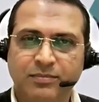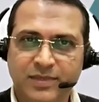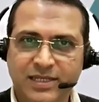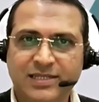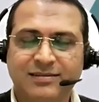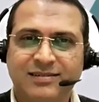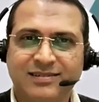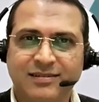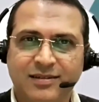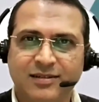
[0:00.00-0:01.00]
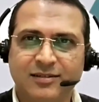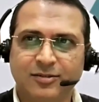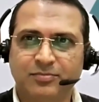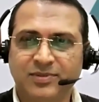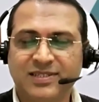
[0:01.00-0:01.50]
this
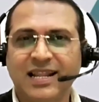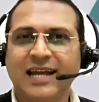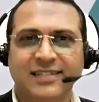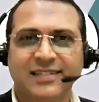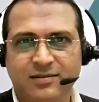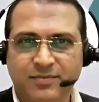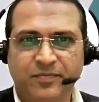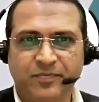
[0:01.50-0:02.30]
slides